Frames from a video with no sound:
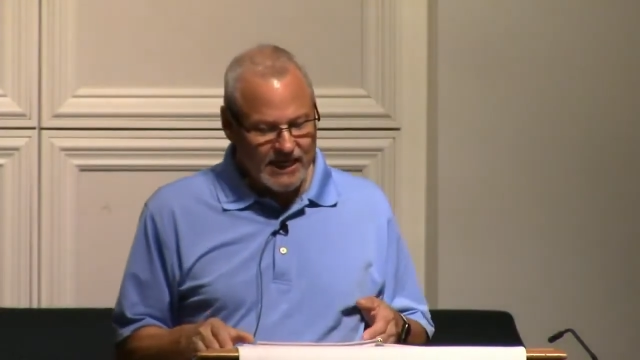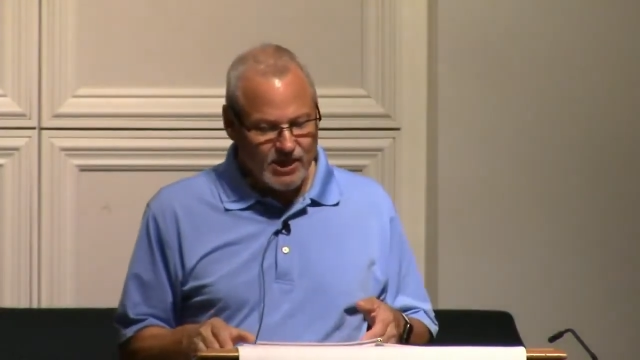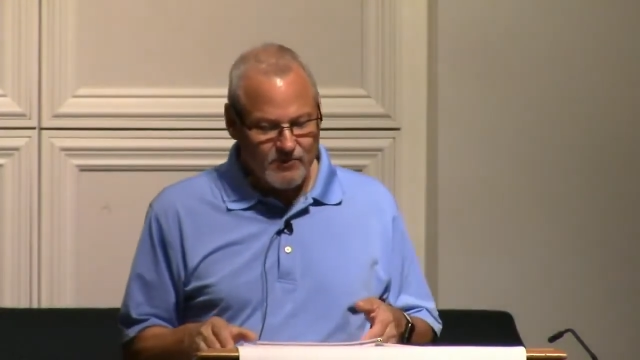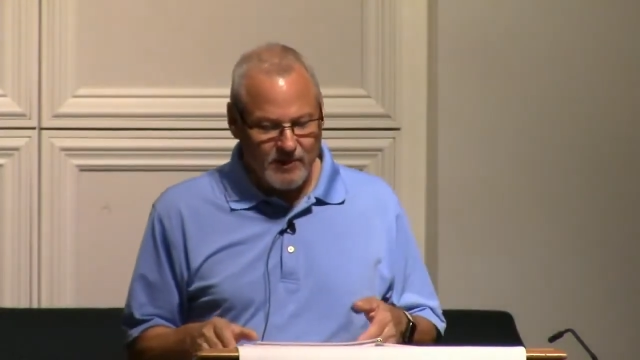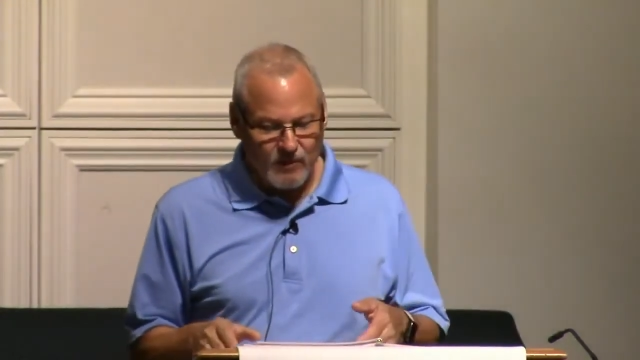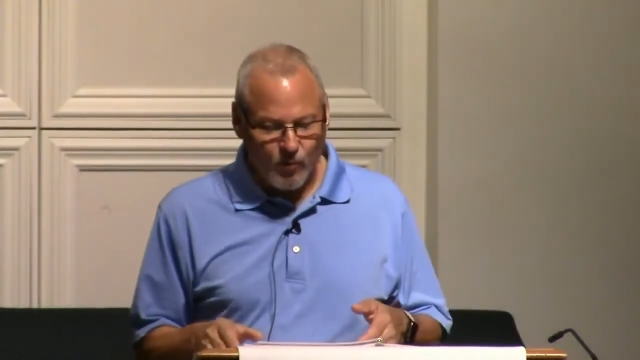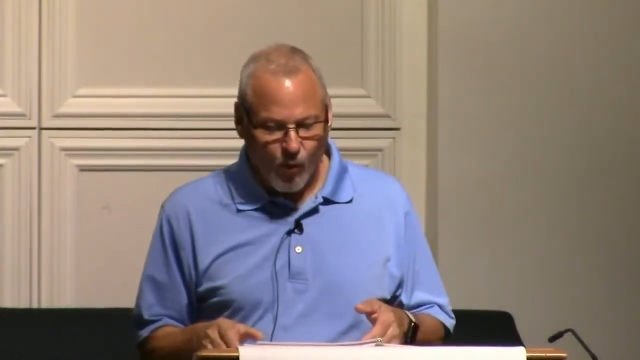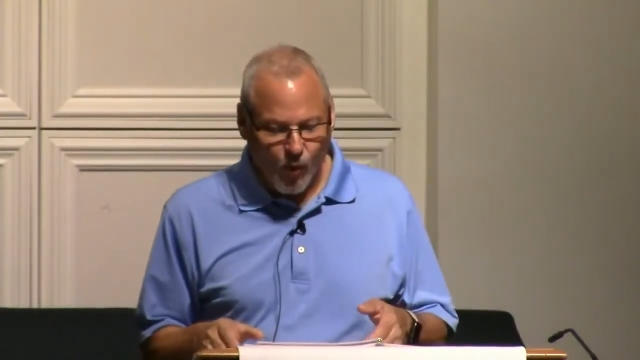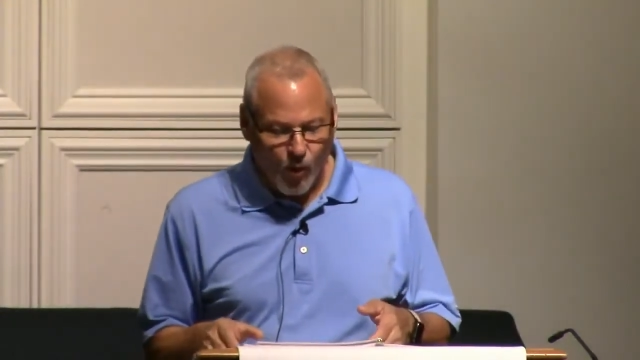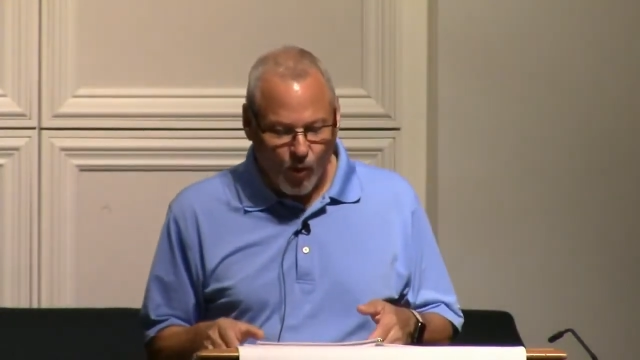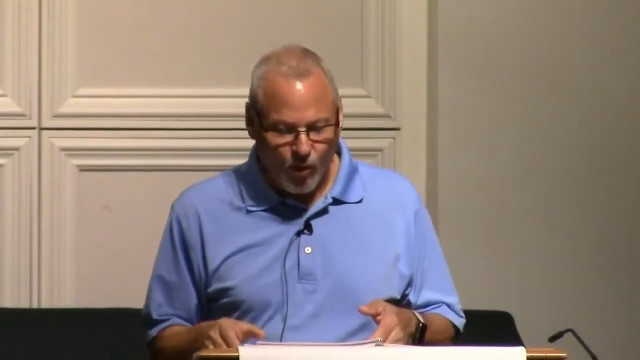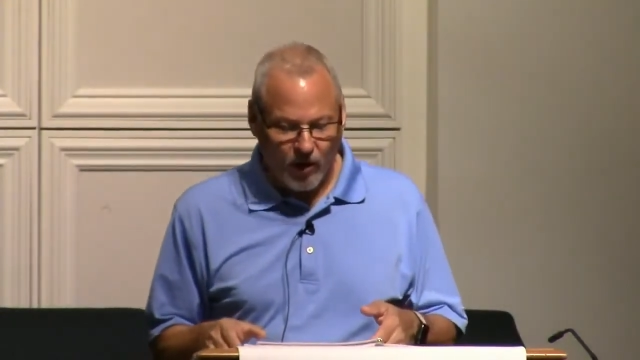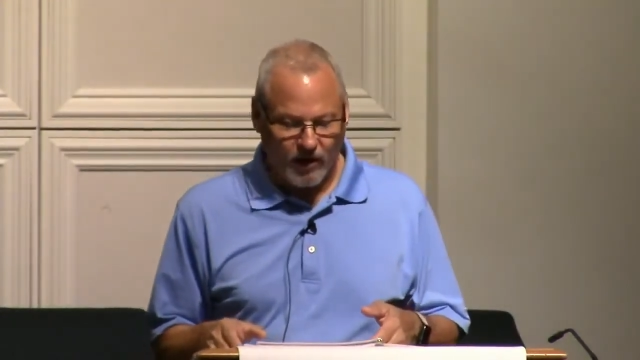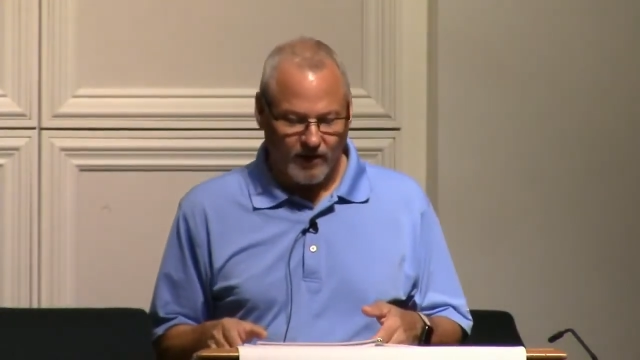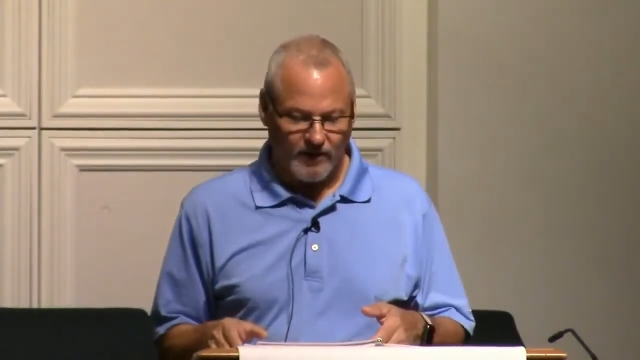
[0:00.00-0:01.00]
he had been
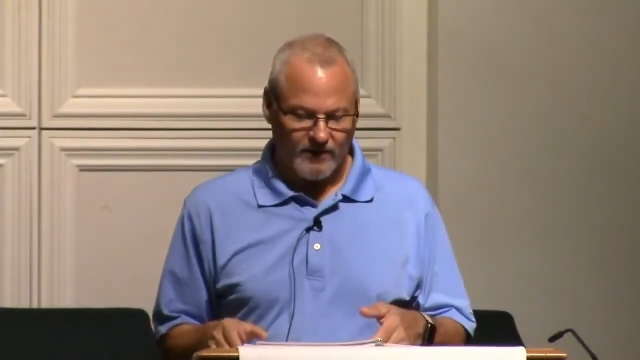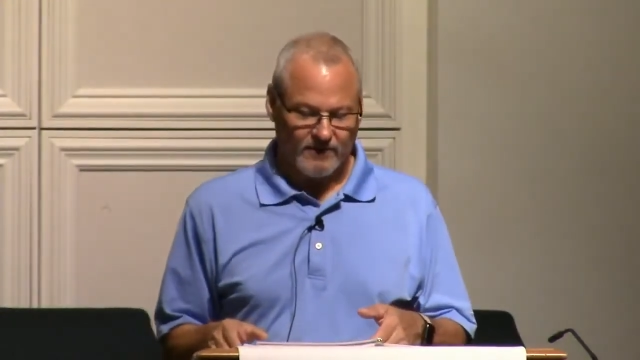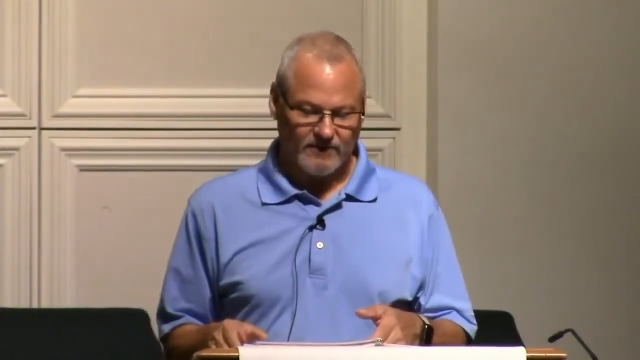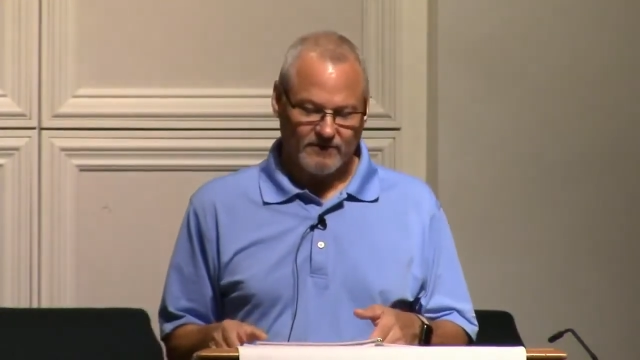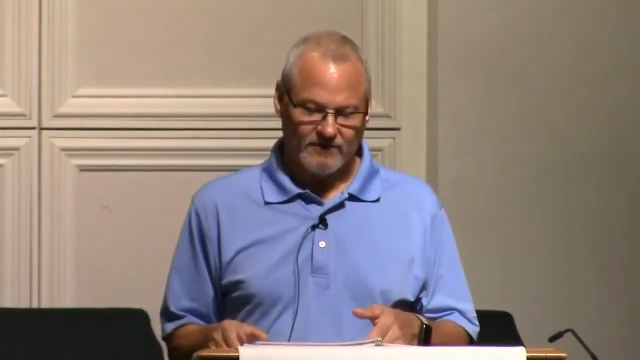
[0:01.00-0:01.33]
warned